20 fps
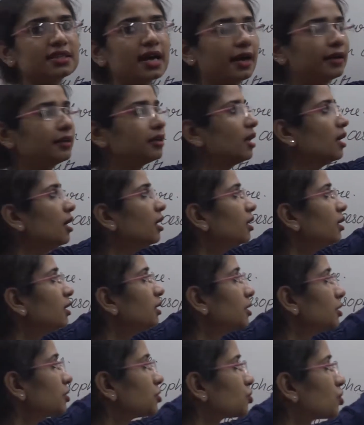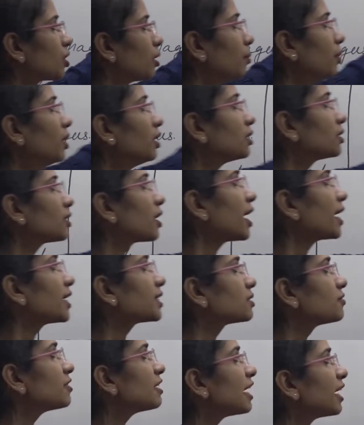That stomach,
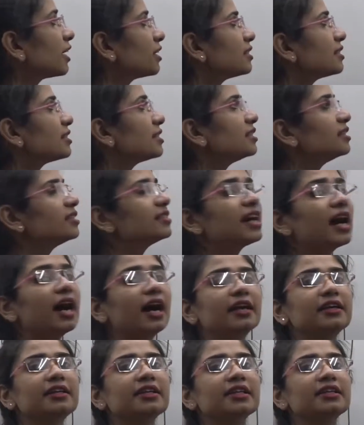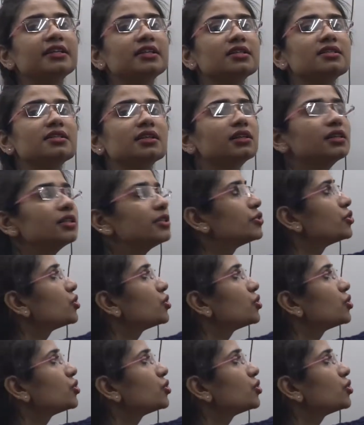as we can see, that it is a